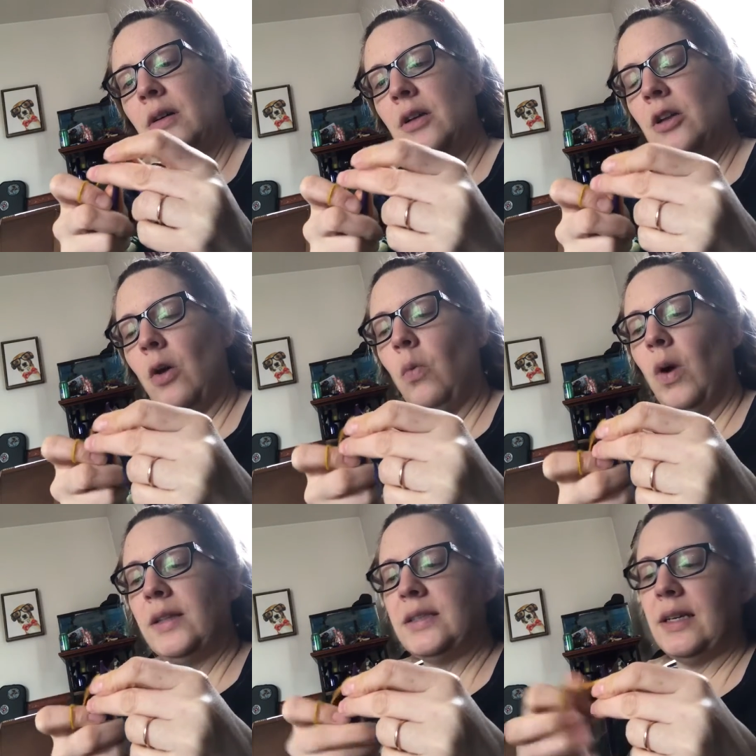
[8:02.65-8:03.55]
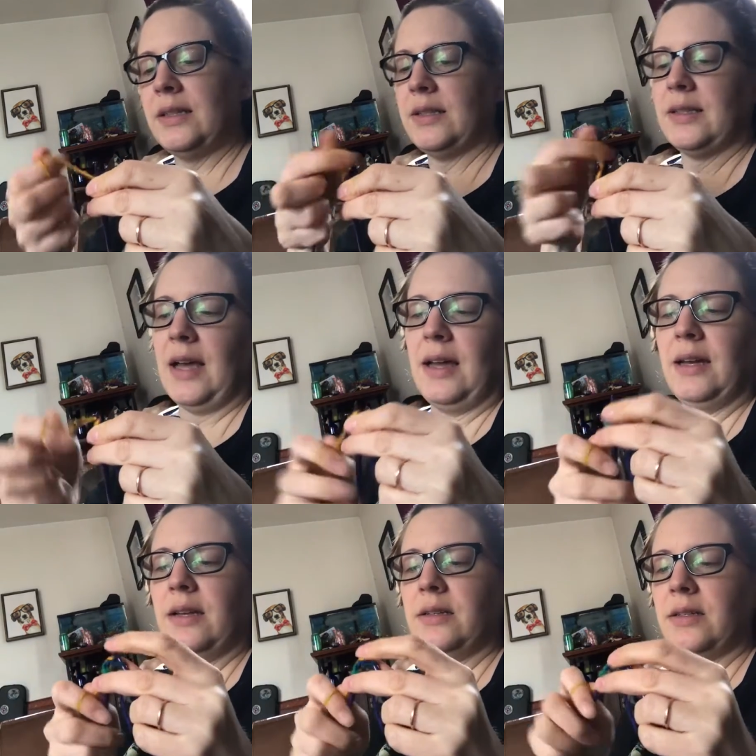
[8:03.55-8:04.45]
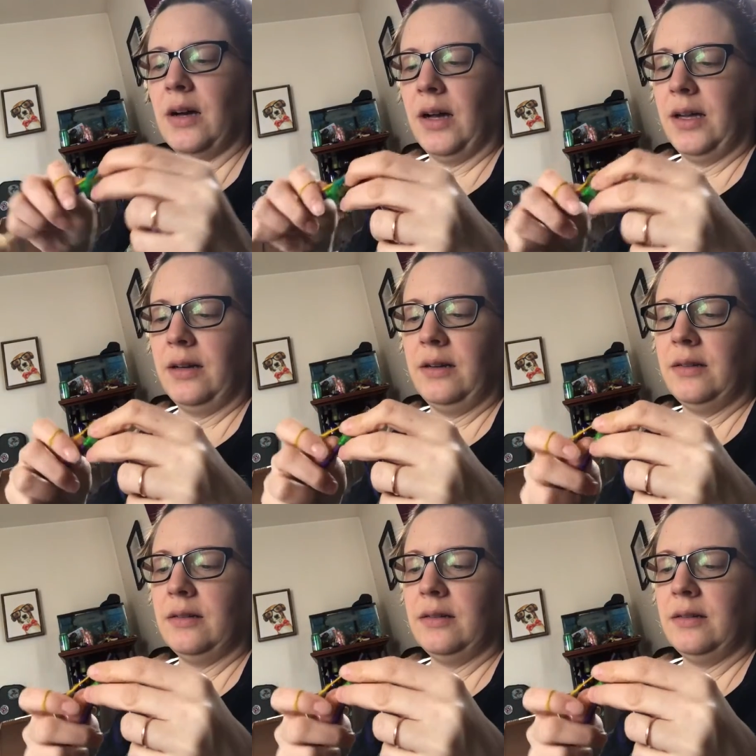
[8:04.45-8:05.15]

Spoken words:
once it's said and done.